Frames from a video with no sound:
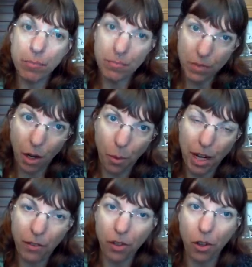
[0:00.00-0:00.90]

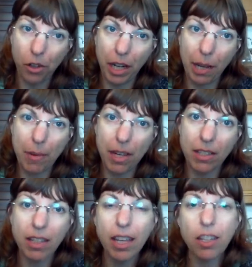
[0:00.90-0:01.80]
whatever her name
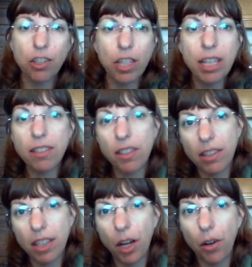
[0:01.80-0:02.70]
is. She's,
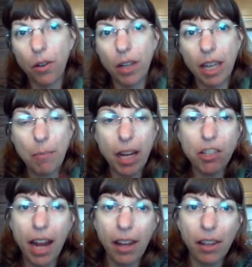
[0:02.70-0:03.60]
in my
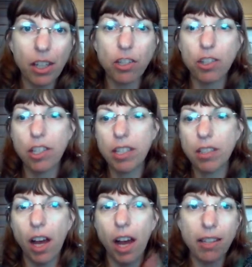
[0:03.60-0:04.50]
challenge, and
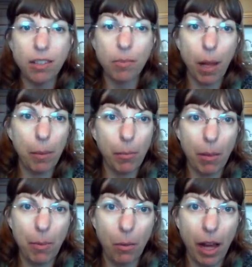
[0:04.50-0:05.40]
she's lost blah, blah,
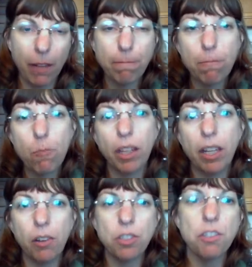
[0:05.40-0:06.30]
blah, blah, blah.
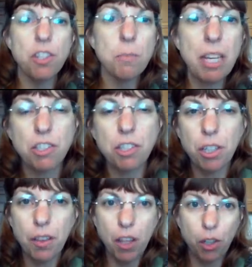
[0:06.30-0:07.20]
So just make
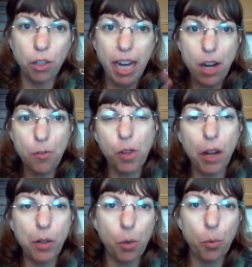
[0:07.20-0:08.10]
sure that you're careful
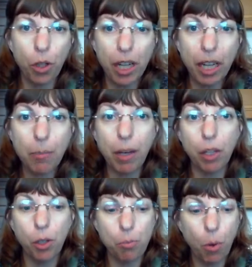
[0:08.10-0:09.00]
on your wording,
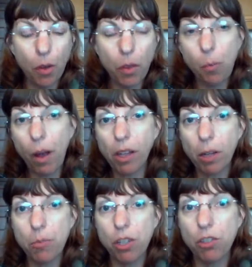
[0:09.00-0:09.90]
but you're more than
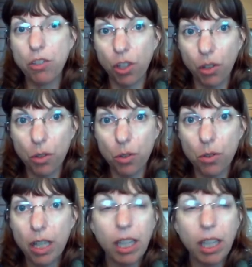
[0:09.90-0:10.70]
welcome to do